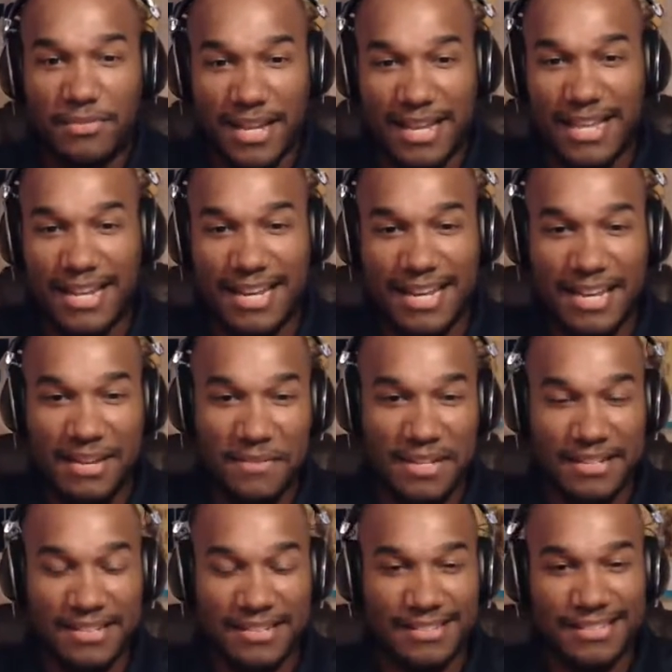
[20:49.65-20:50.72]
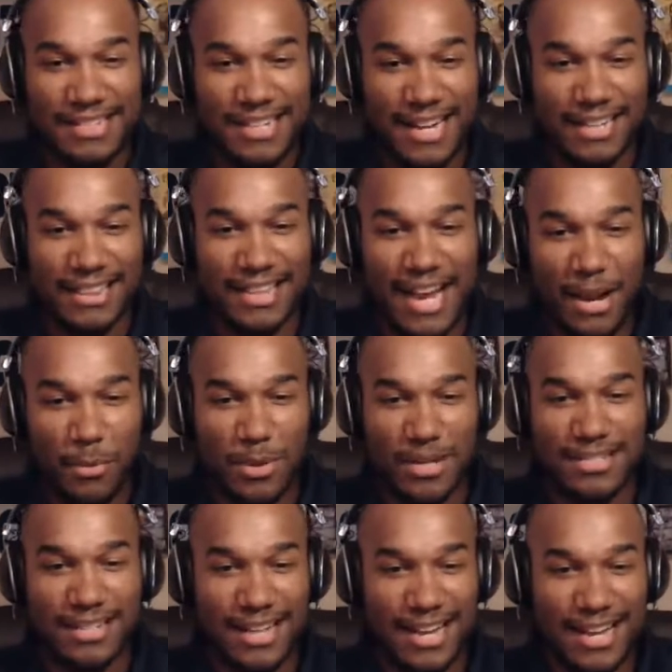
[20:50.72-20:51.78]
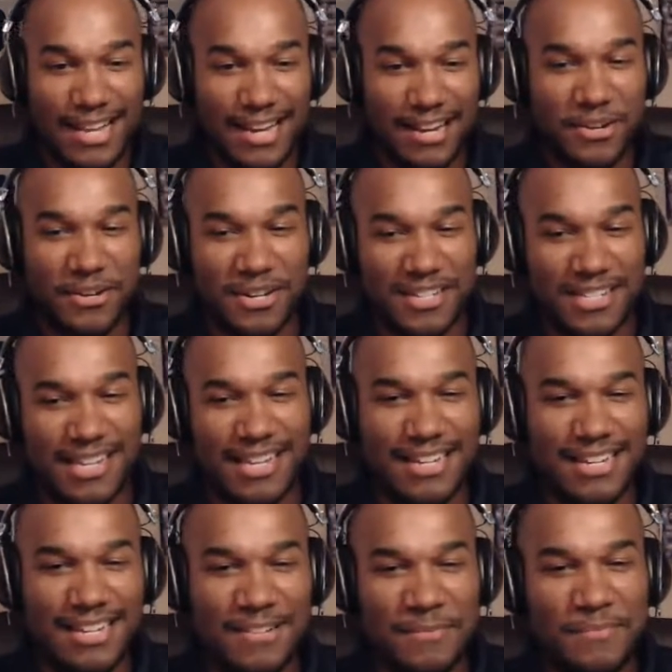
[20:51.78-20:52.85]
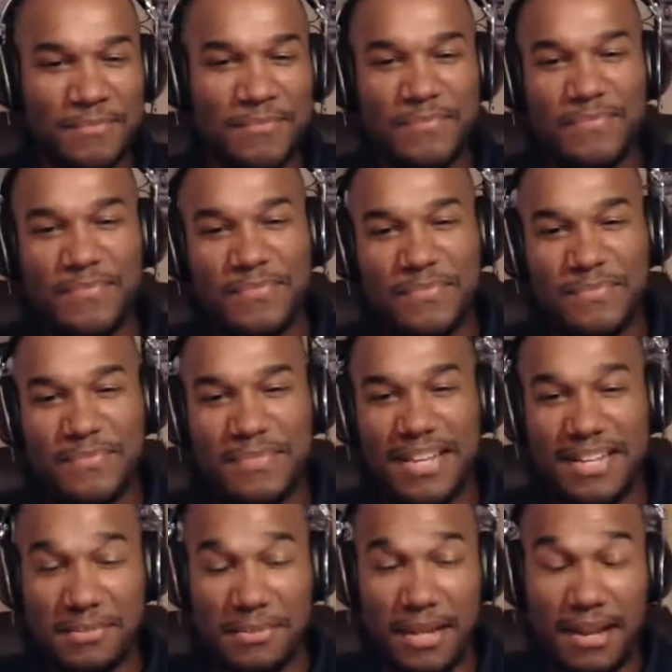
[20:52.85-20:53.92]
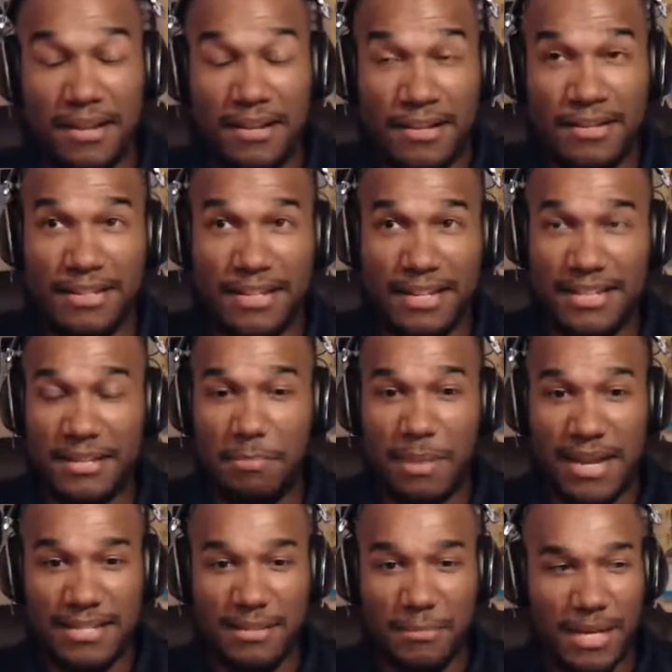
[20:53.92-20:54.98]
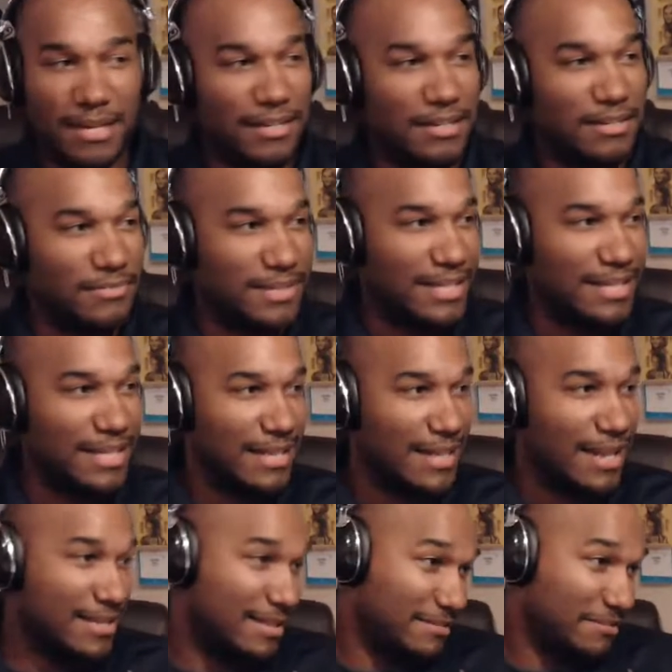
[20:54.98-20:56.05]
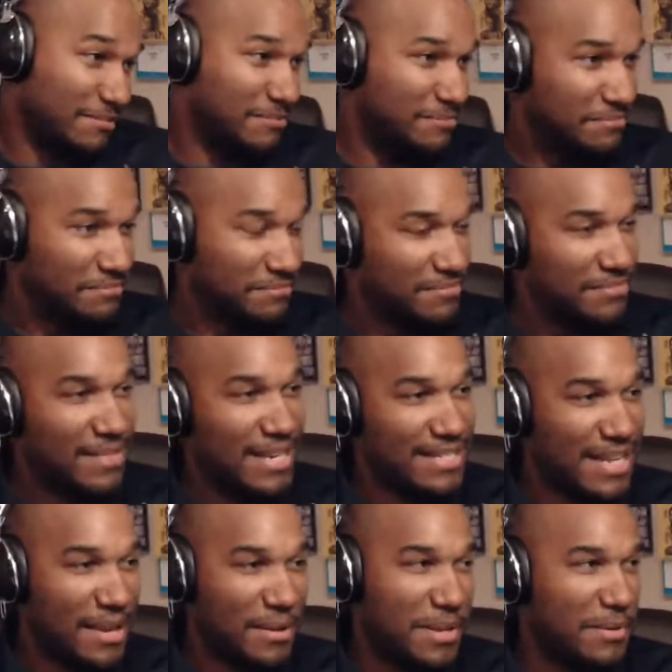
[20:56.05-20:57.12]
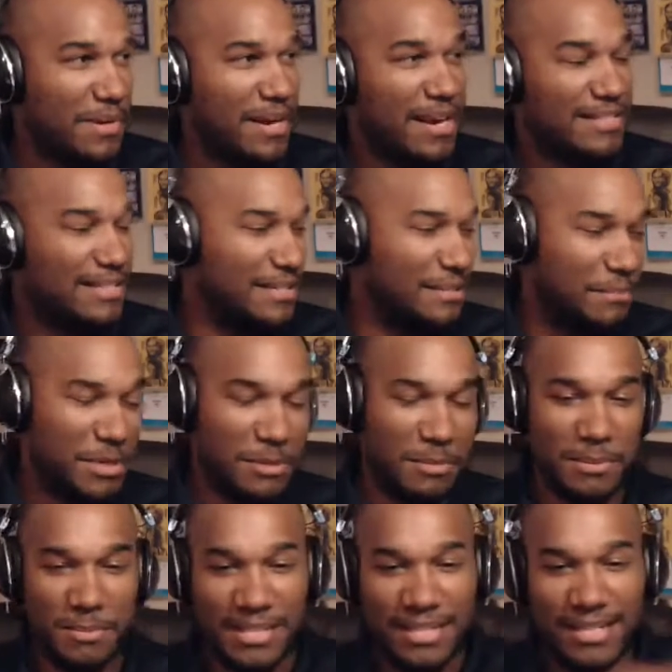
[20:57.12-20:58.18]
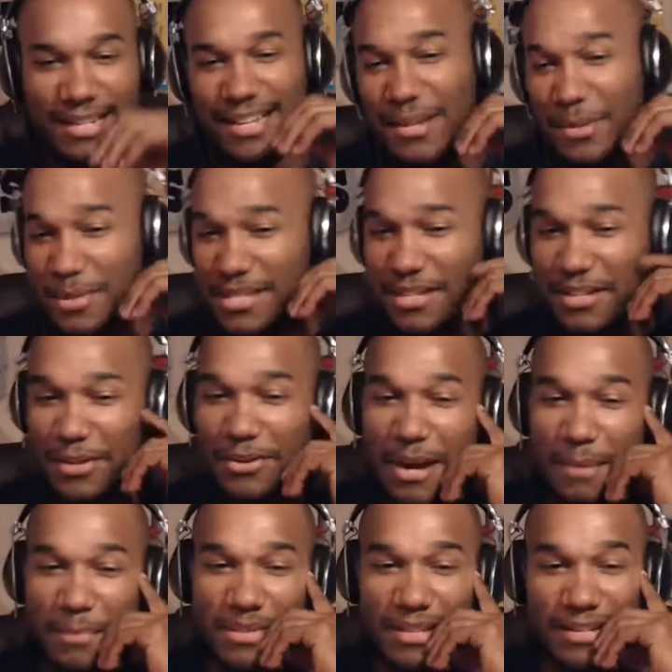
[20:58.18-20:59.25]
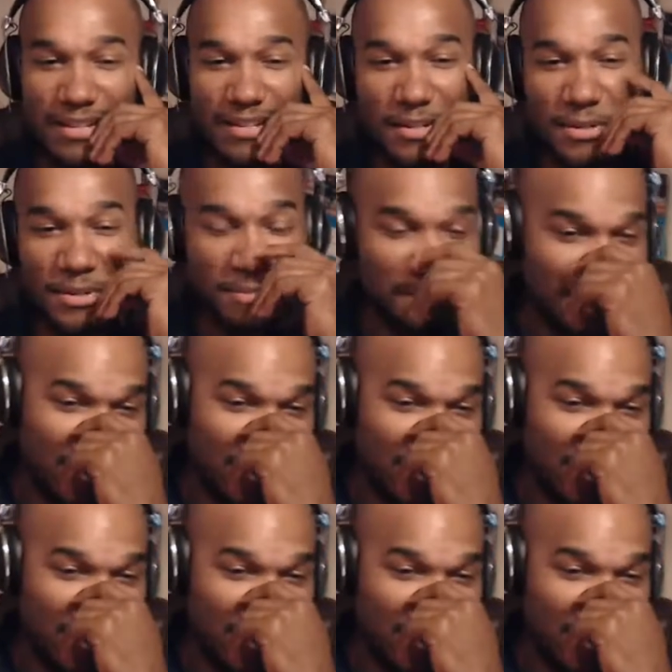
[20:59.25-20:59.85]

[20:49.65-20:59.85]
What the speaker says: Like he didn't even allow it to like get under his skin. He just like, and then passed the mic off. And then that's how he reacted in the moment. But it was still a crappy thing to do.